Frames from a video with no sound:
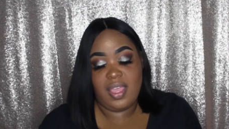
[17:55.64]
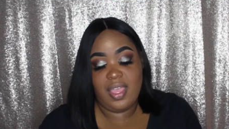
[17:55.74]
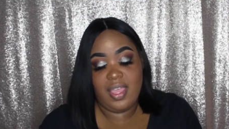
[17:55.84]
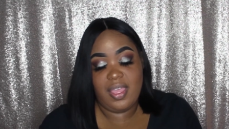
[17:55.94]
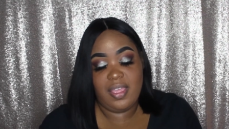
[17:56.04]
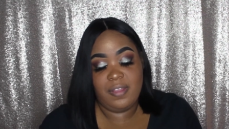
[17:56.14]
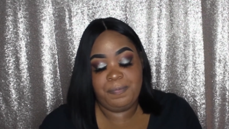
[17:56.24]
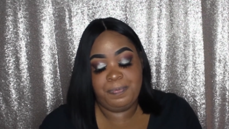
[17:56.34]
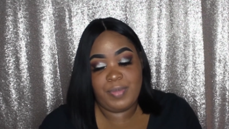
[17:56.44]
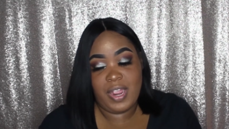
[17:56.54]

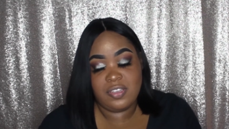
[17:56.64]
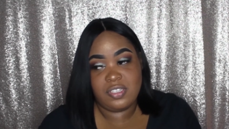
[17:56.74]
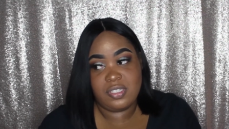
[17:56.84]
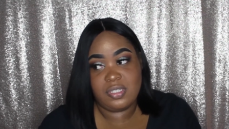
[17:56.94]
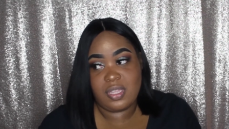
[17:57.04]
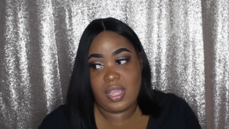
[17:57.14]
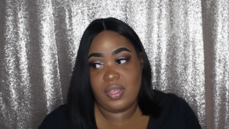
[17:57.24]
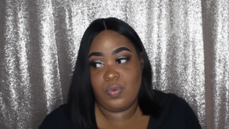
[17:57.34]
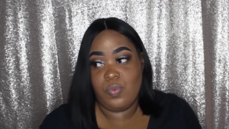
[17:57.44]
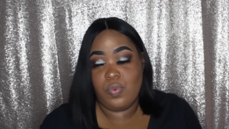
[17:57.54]
And Paris is just
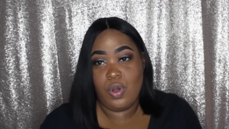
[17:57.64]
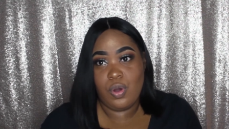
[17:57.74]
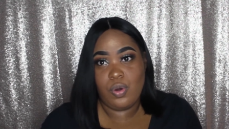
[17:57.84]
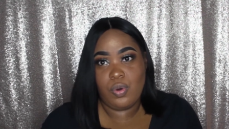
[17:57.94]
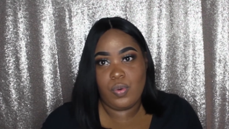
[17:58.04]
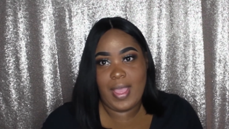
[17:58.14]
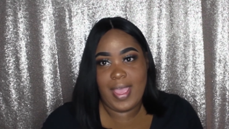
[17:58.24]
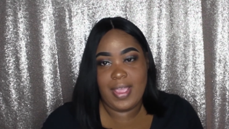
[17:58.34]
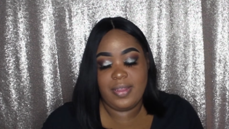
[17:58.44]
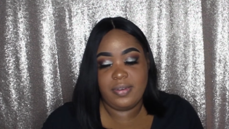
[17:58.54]
like, whoa.
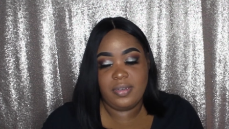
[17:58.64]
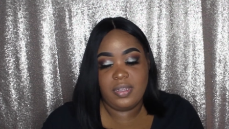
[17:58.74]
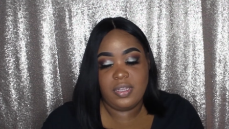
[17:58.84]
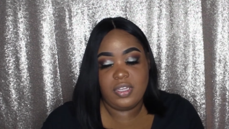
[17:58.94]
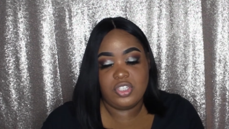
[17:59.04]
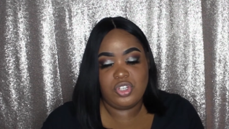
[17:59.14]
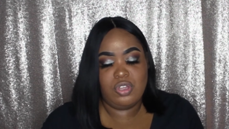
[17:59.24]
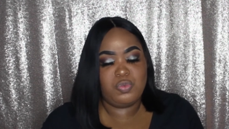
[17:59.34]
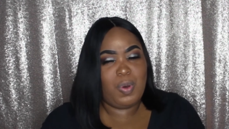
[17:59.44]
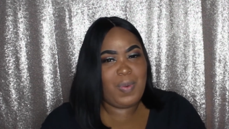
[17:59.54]
And she
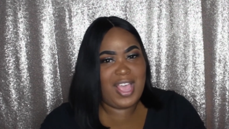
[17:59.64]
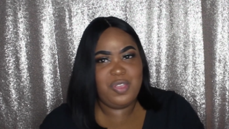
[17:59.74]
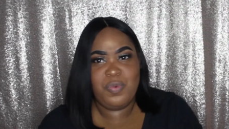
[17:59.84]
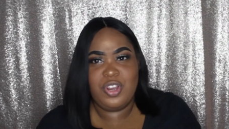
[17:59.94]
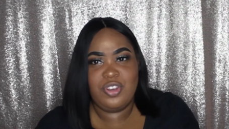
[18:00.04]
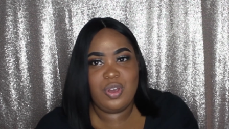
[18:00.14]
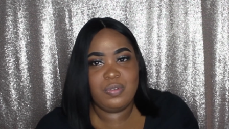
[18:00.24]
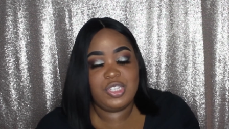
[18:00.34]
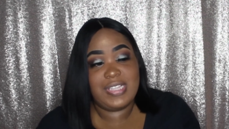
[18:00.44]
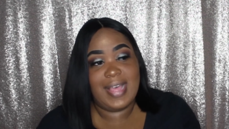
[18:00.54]
goes, well, why you want to
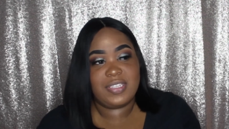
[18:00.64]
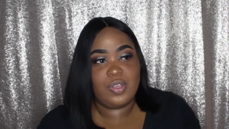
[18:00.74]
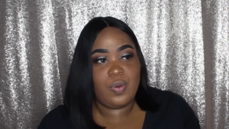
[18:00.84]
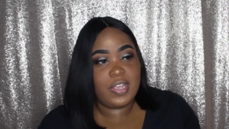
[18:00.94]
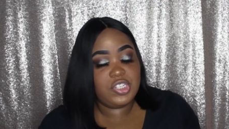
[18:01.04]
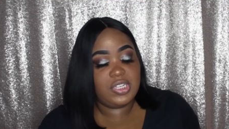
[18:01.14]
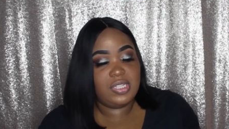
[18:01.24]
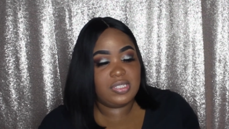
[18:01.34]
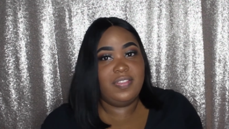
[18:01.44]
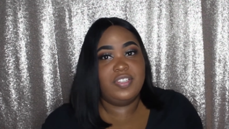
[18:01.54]
know? And she's asking
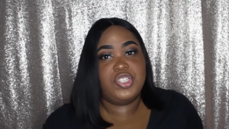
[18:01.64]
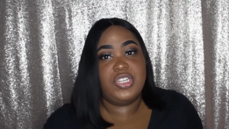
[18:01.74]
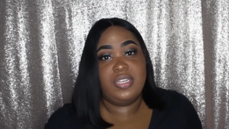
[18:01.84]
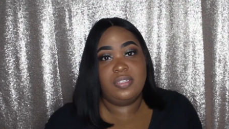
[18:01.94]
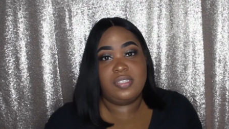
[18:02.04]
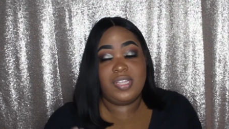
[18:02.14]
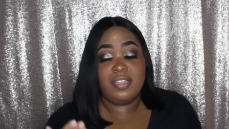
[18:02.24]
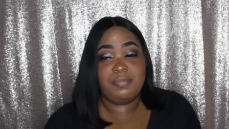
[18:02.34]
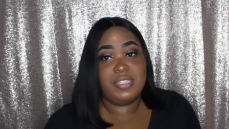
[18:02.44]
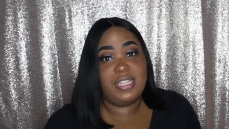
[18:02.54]
questions. And she
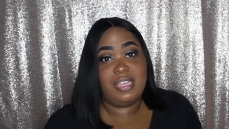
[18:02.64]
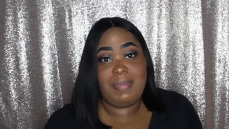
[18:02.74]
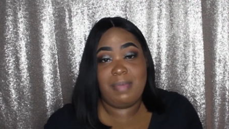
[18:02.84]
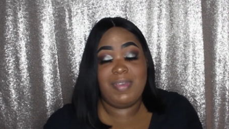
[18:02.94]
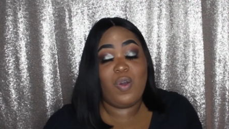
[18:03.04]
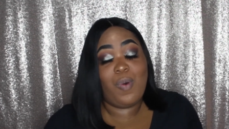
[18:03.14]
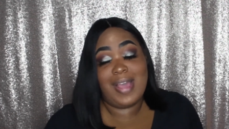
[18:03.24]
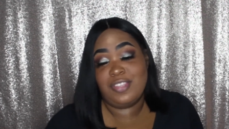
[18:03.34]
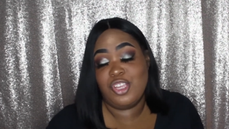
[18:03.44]
tells Miss Nikki Baby, oh, I